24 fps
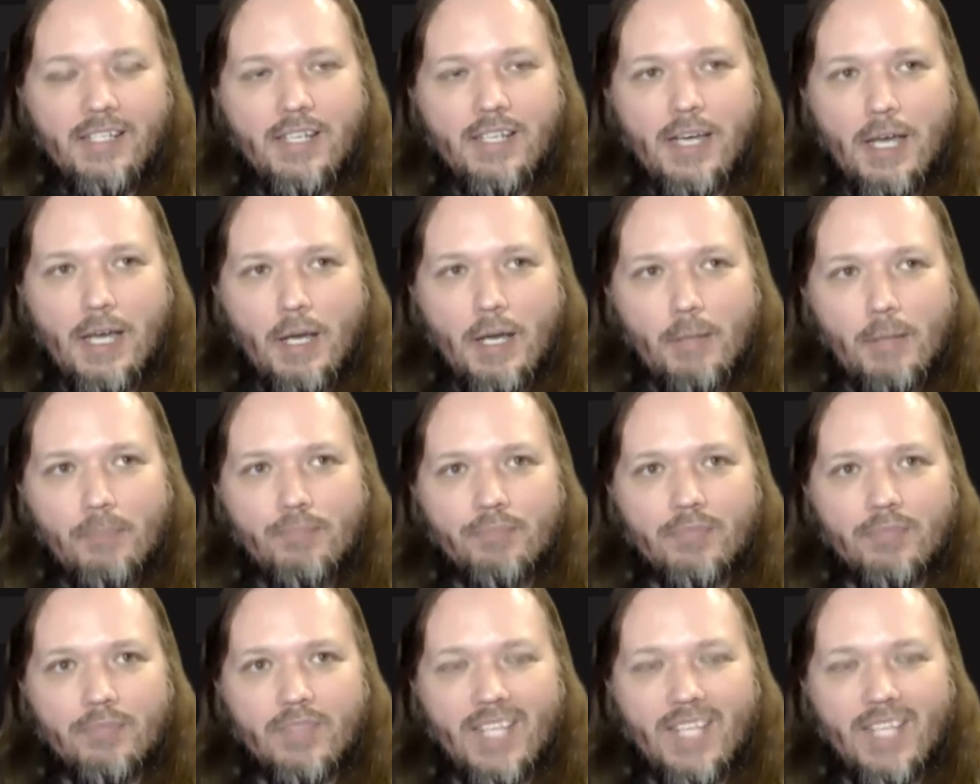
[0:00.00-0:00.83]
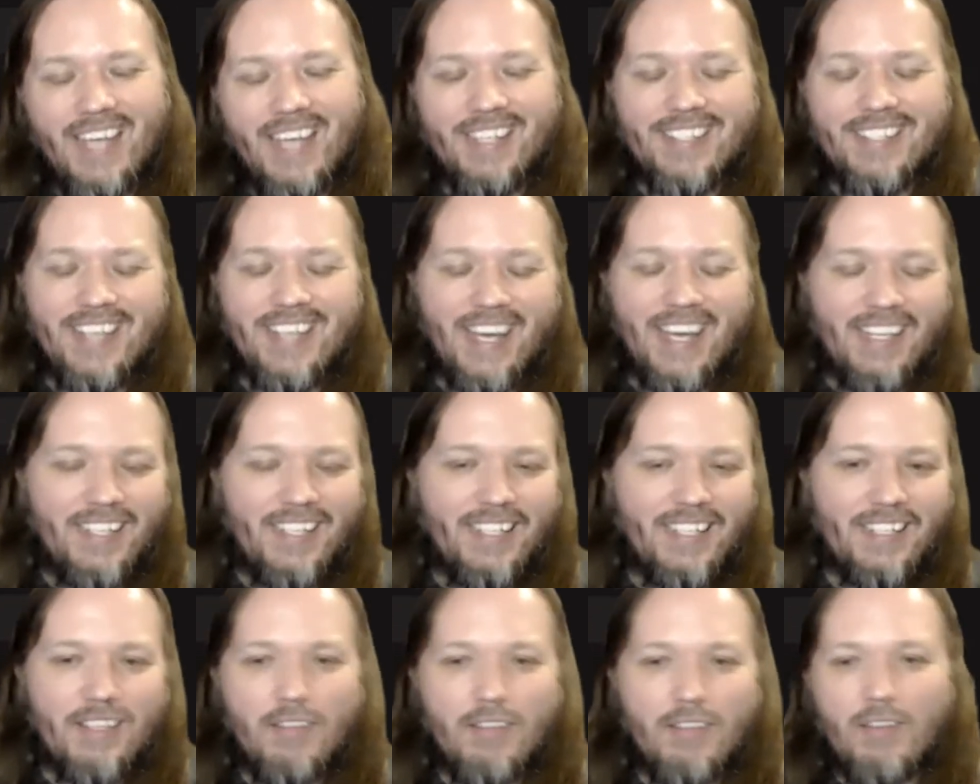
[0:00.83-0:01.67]
And it's kind
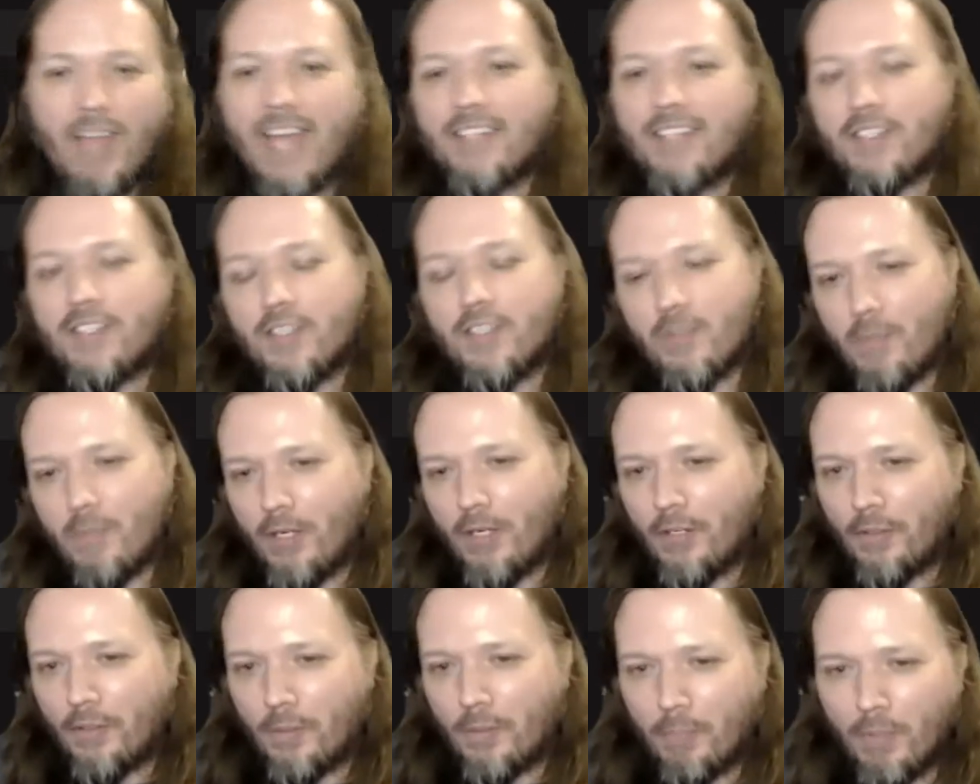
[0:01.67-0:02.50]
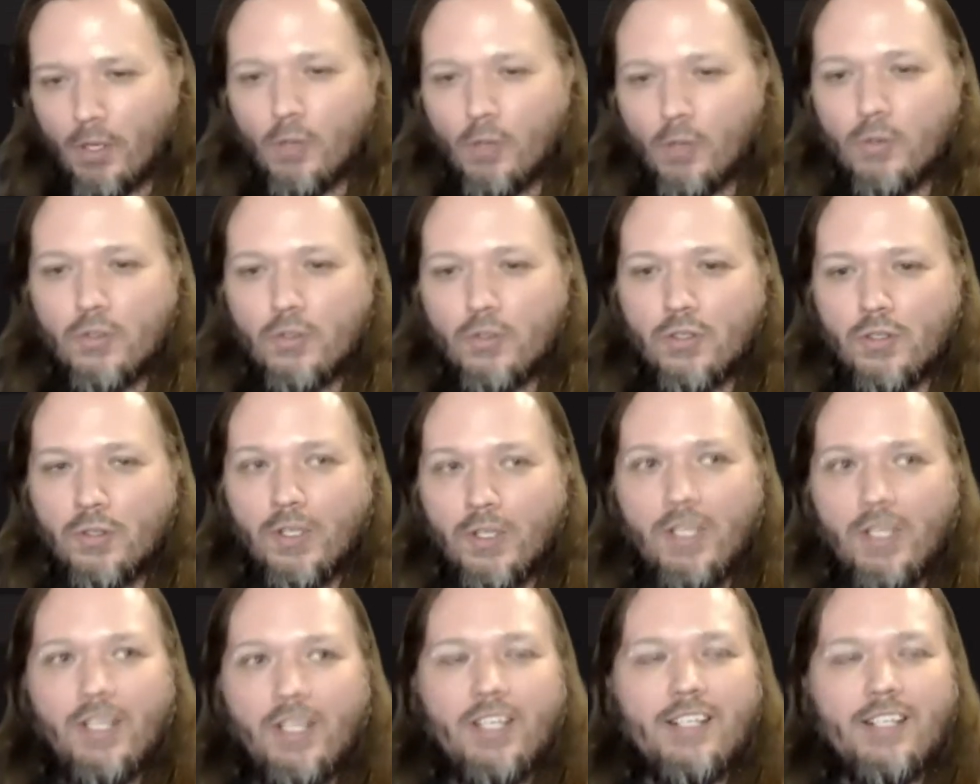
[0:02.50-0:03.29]
of has a smarter approach.